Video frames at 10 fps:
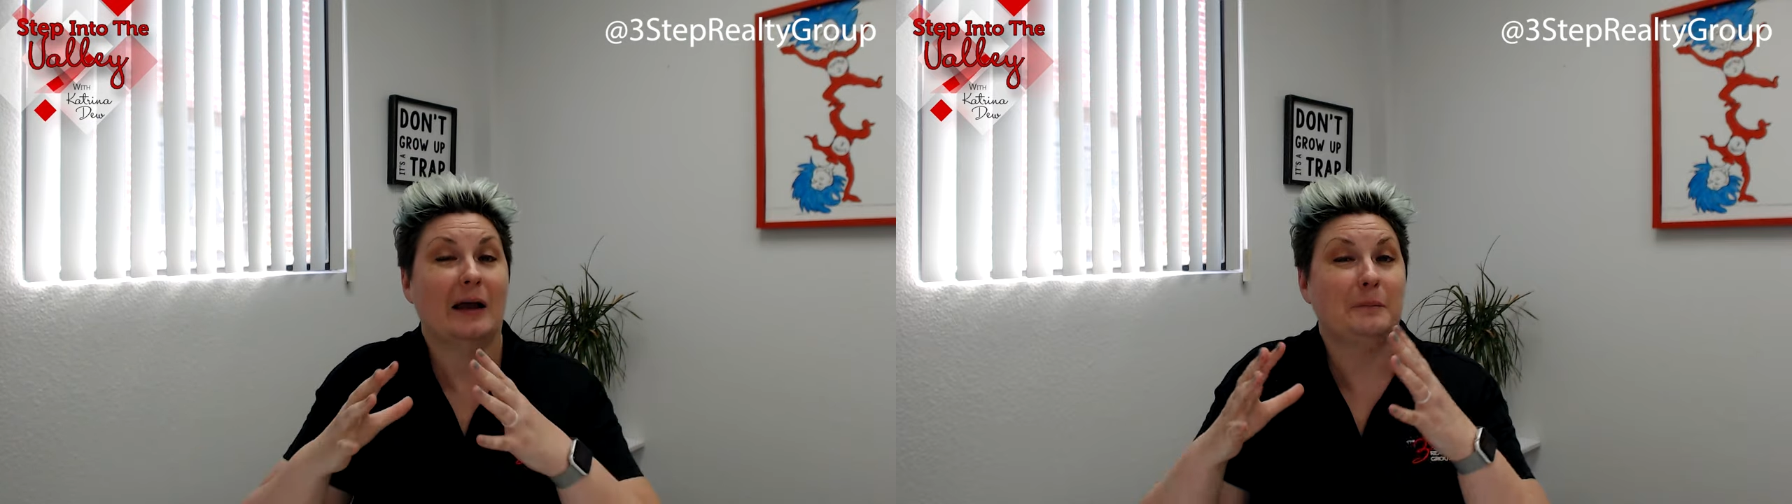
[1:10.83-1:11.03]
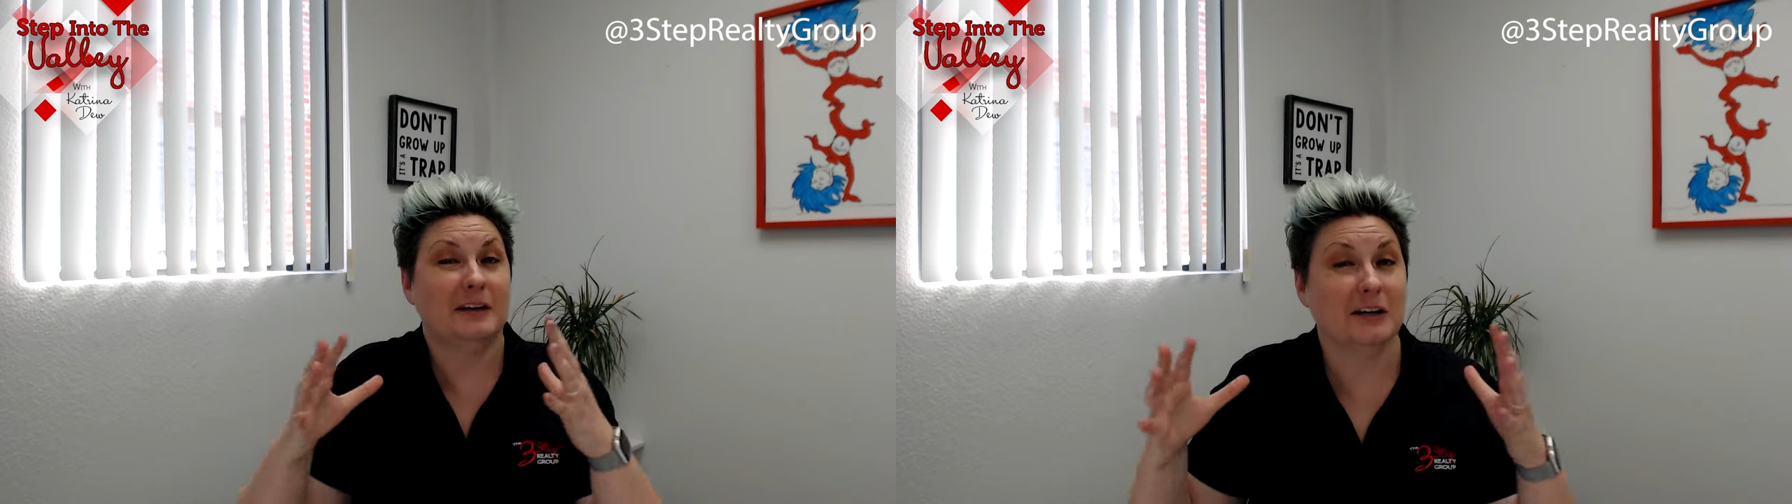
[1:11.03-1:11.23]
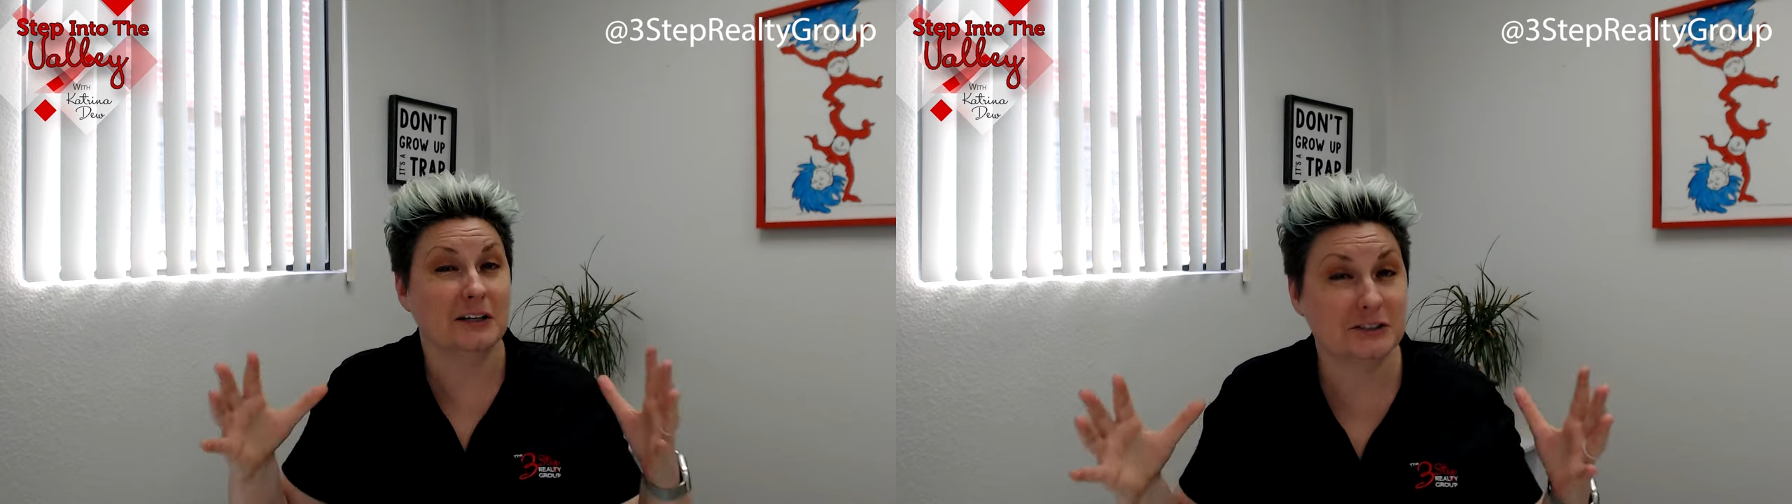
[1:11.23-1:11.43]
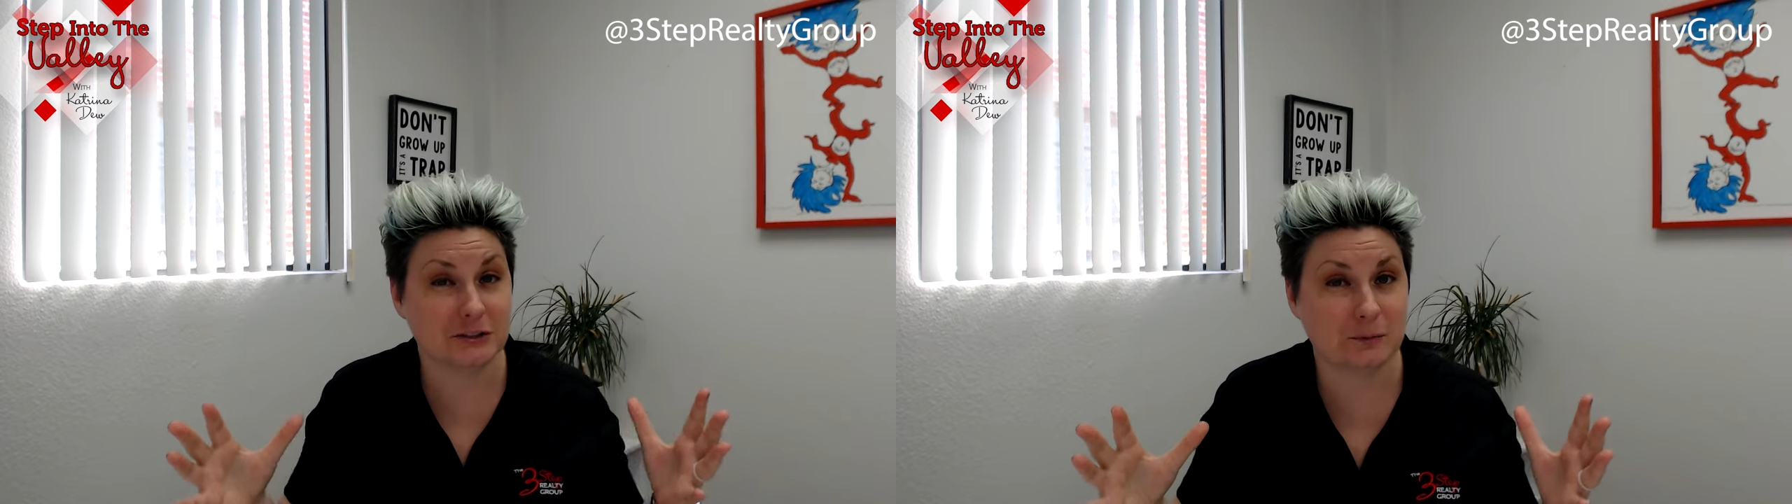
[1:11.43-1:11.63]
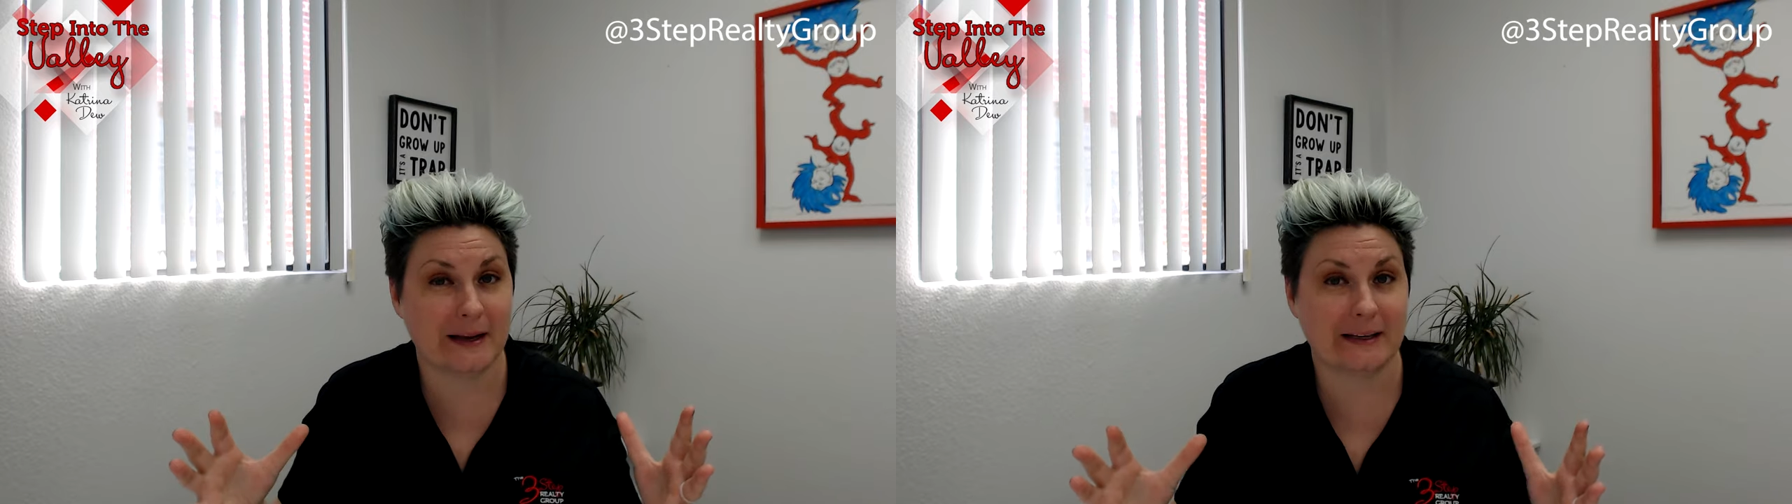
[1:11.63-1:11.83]
because
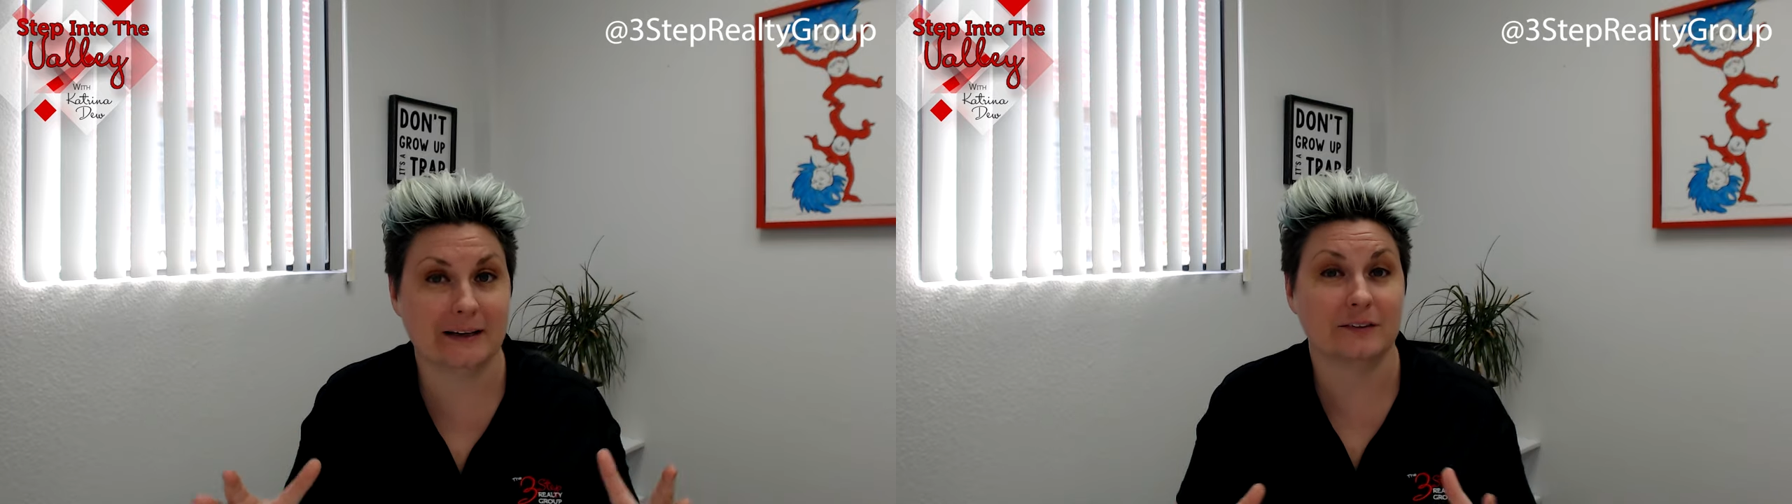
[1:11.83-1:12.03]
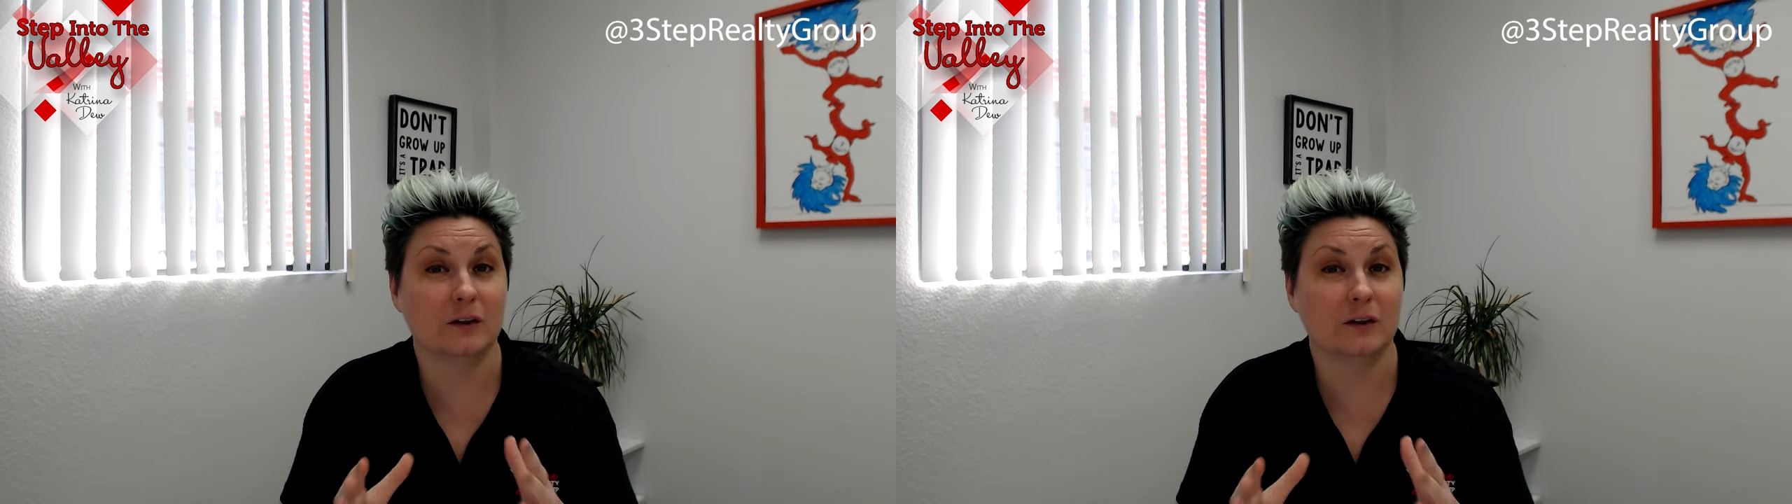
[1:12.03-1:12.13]
you're waiting,